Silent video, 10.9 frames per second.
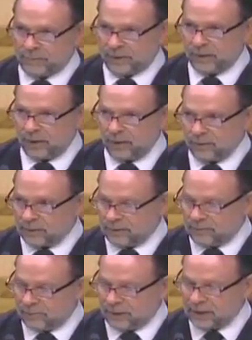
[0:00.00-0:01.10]
and you know,
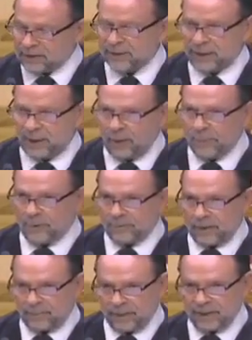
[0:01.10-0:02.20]
because it helped
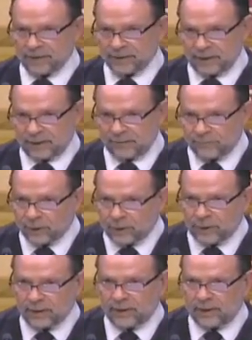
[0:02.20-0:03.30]
them, that means it
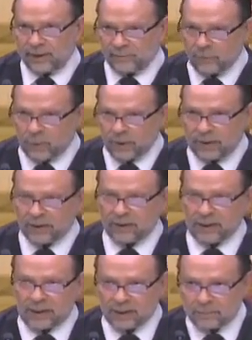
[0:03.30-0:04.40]
avoided a
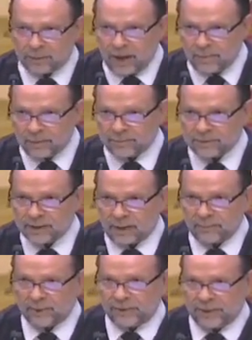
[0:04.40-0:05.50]
lot of problems.
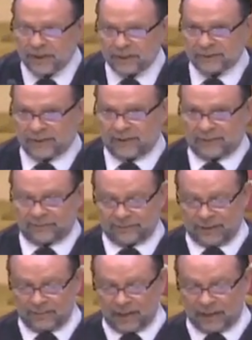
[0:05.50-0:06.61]
How many things that
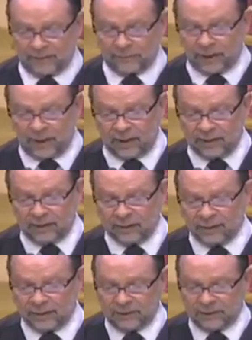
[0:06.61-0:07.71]
they might have
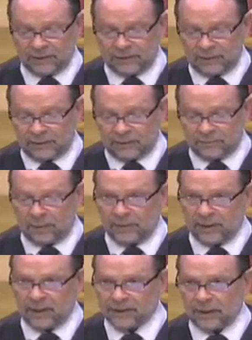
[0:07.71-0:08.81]
done, but
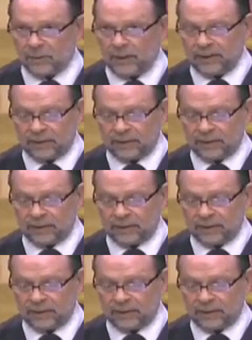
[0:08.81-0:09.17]
because they